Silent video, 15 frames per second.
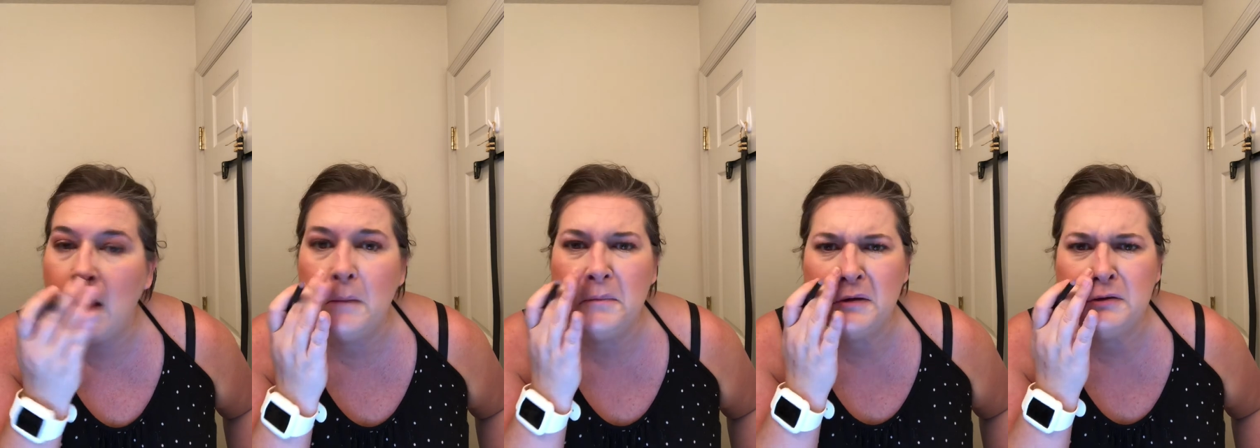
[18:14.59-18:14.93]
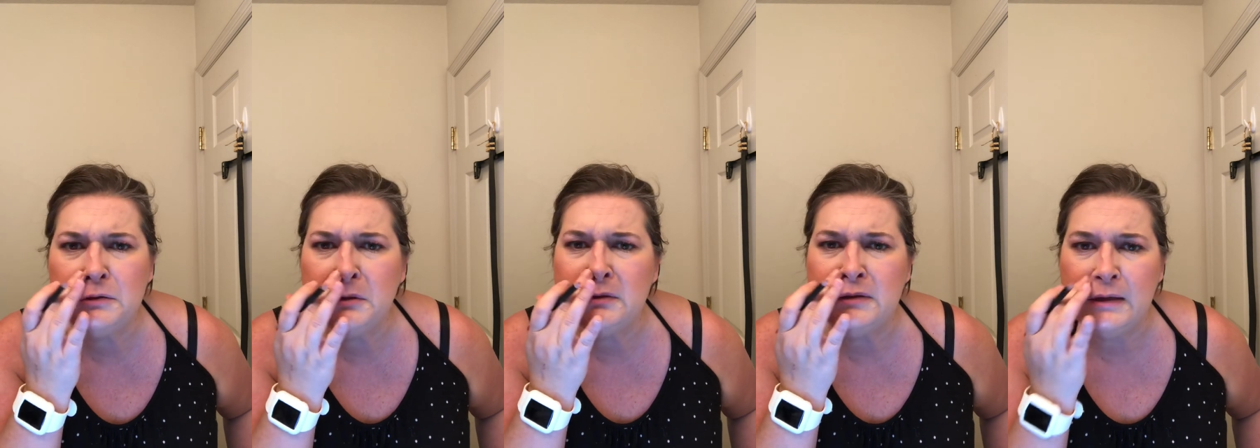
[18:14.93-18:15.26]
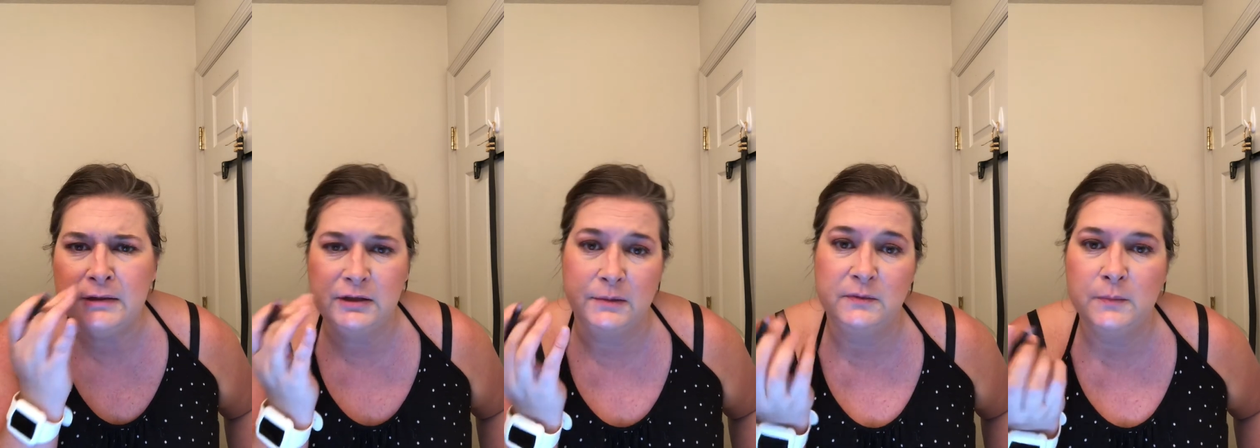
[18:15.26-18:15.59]
pretty sure it's
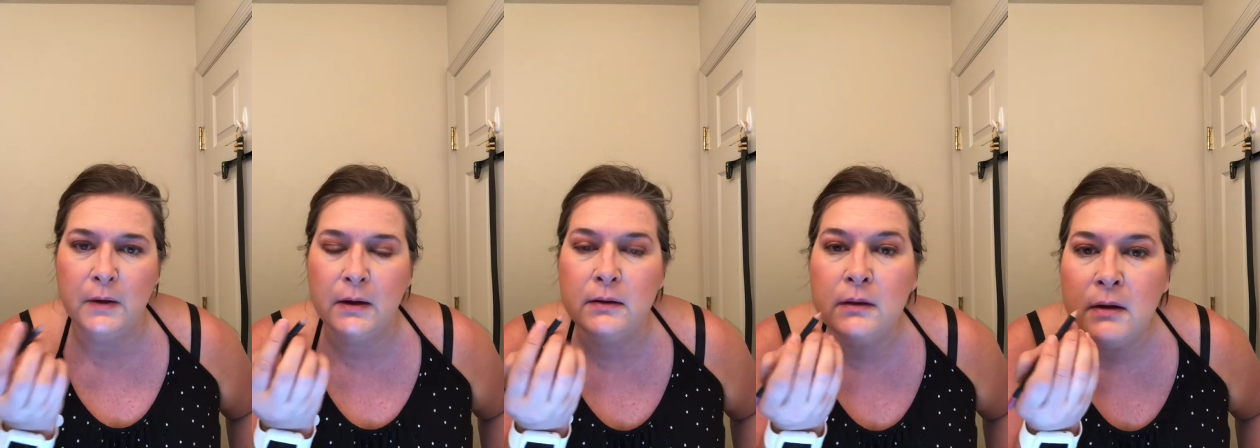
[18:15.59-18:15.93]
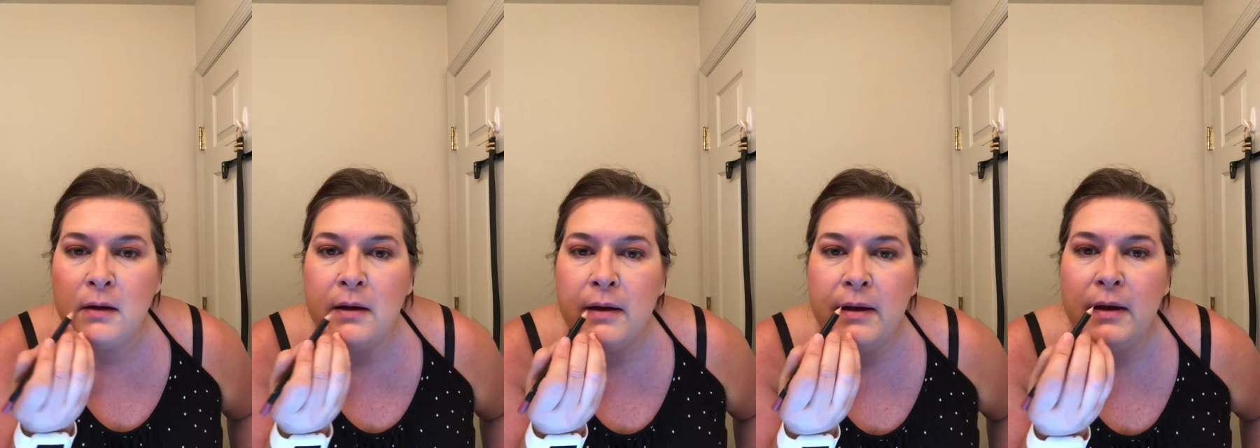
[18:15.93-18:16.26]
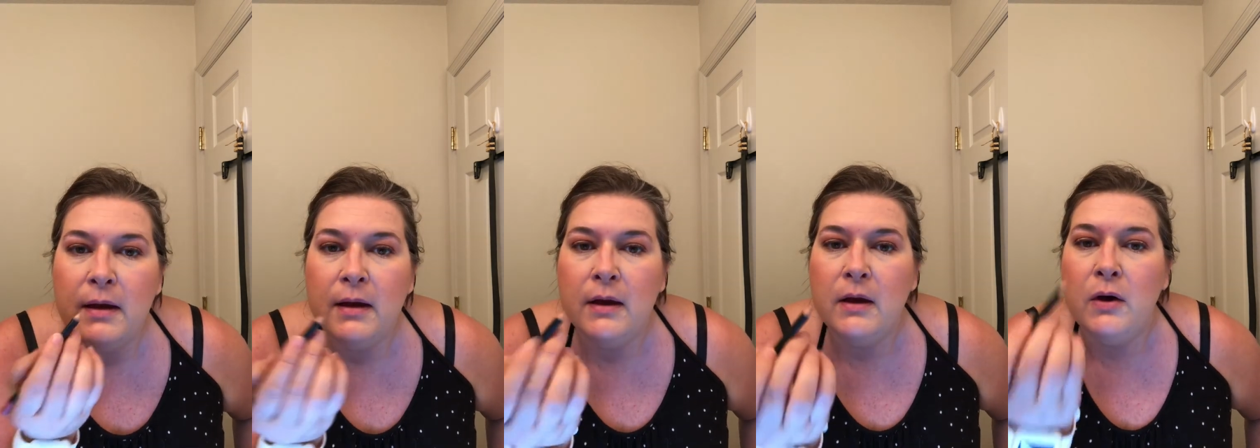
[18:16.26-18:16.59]
not James Bond.
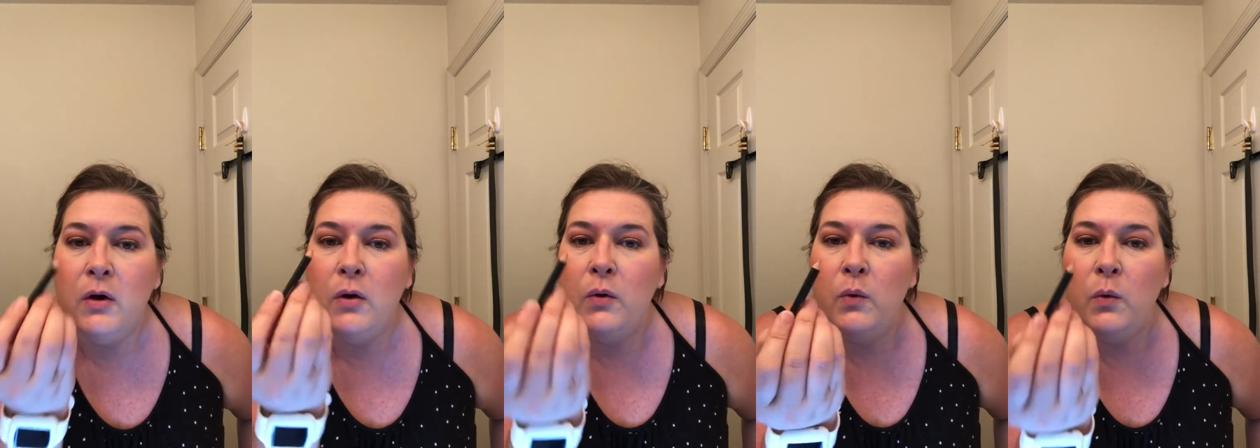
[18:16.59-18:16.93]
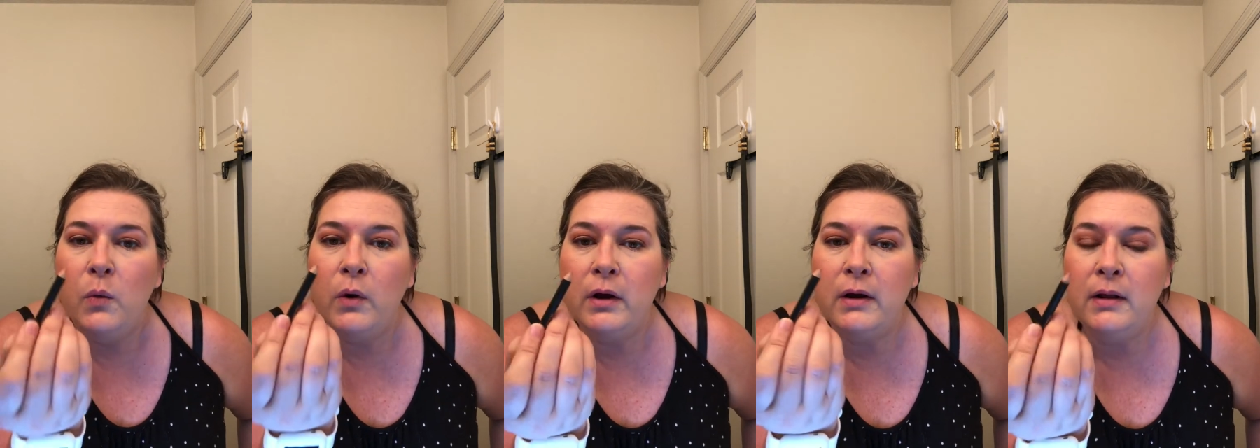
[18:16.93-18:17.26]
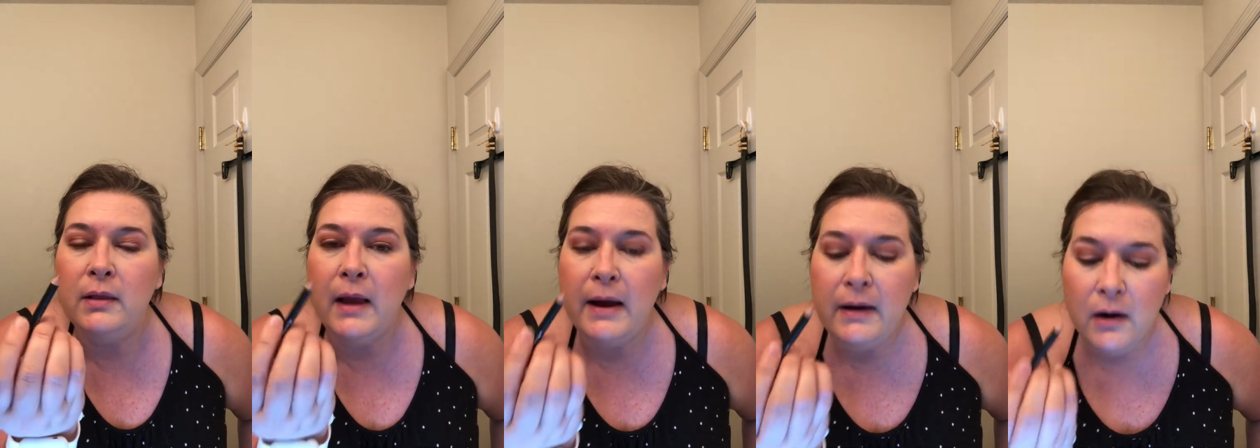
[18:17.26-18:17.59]
We're going to
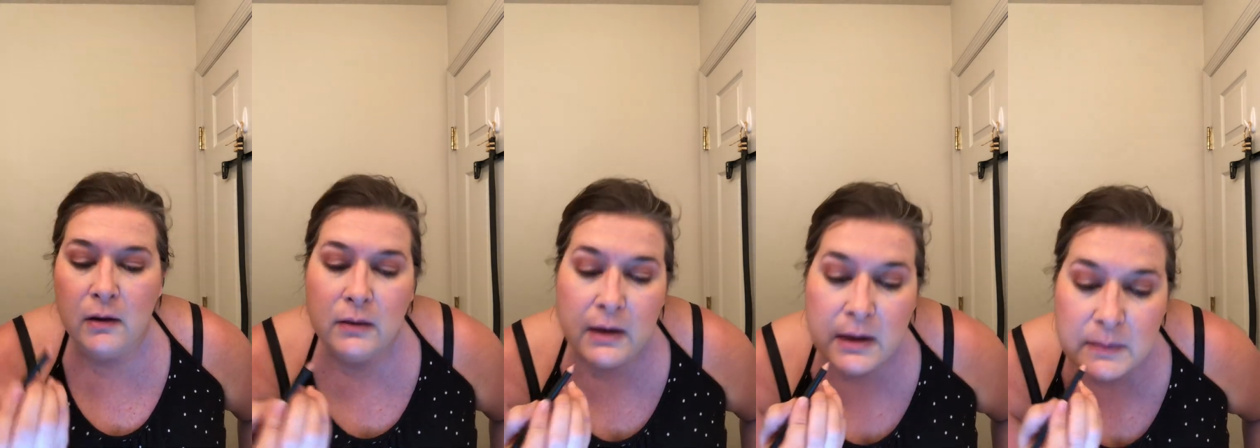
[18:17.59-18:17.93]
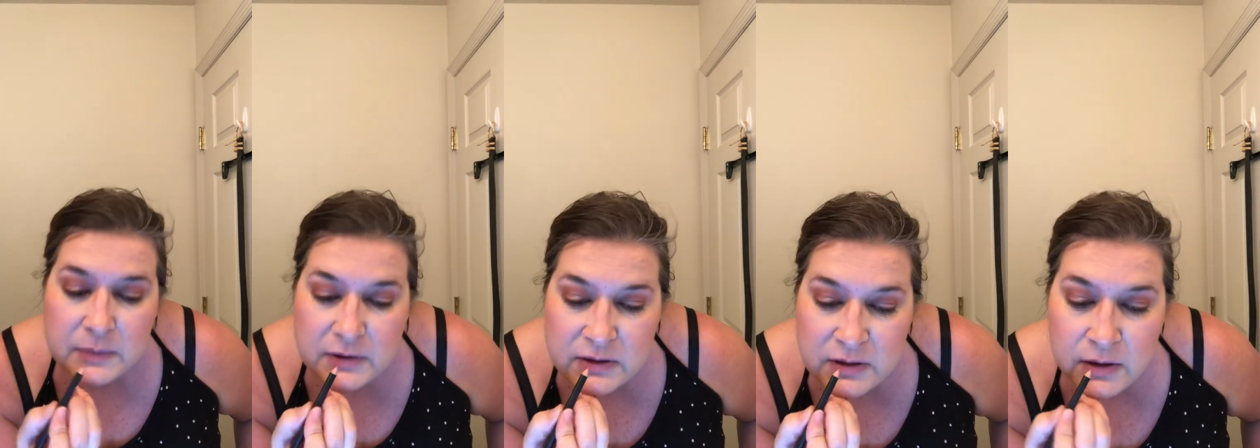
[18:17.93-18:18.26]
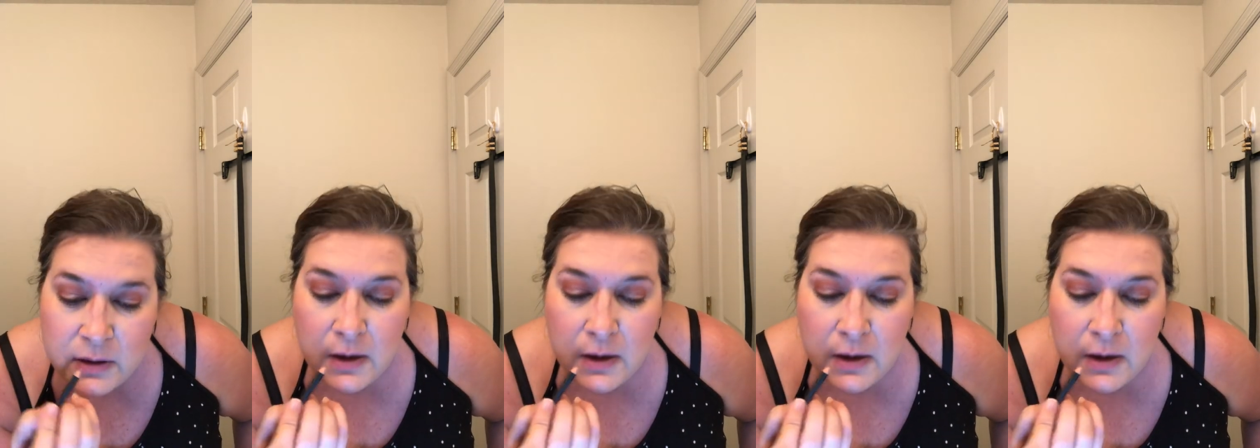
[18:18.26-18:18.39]
line our lips.